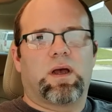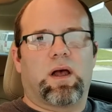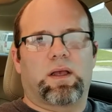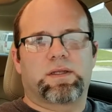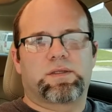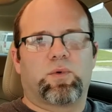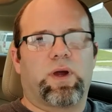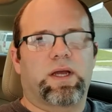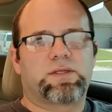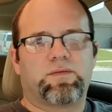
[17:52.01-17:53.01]
I'll get some more
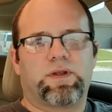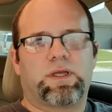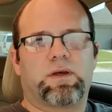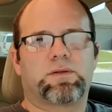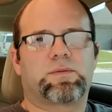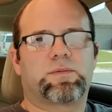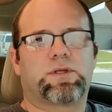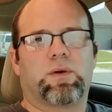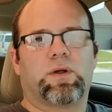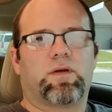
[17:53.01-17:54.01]
action videos
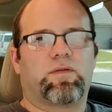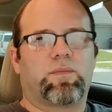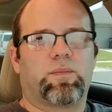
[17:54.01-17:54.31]
showing of,